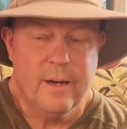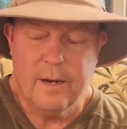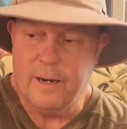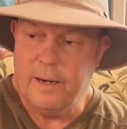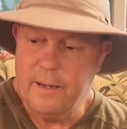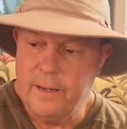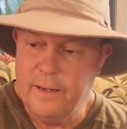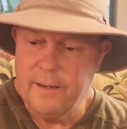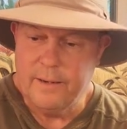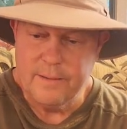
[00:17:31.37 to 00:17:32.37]

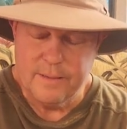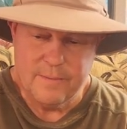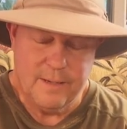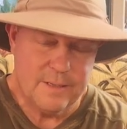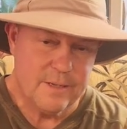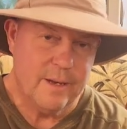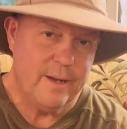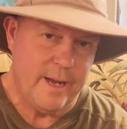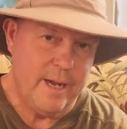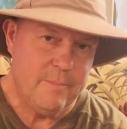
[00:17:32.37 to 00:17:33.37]
And that's going
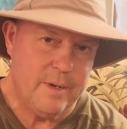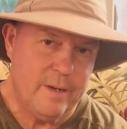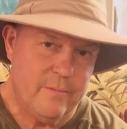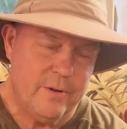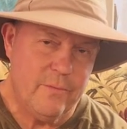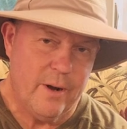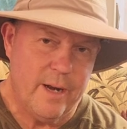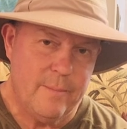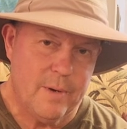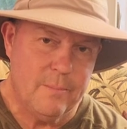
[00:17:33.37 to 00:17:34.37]
to aid me in
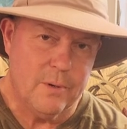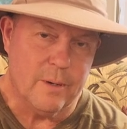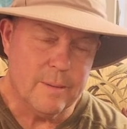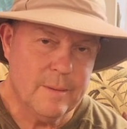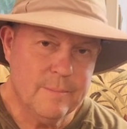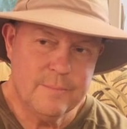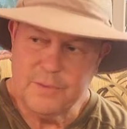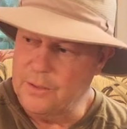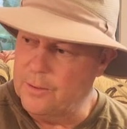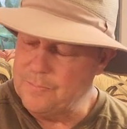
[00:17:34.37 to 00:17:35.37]
rewriting my book.
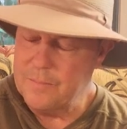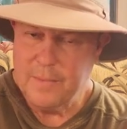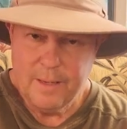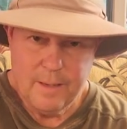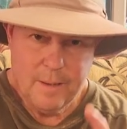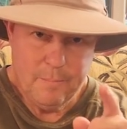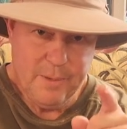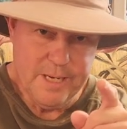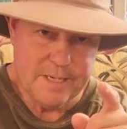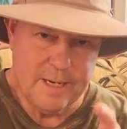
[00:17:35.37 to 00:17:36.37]
So
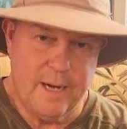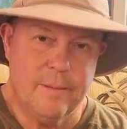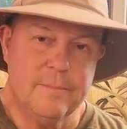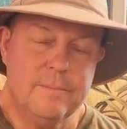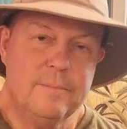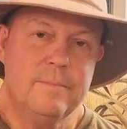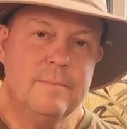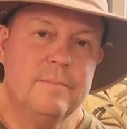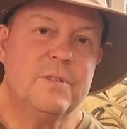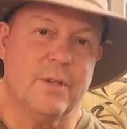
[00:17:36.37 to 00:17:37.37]
peace out.
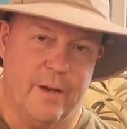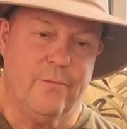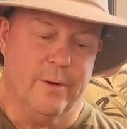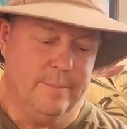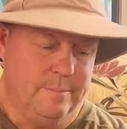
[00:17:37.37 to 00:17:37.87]
Stay free.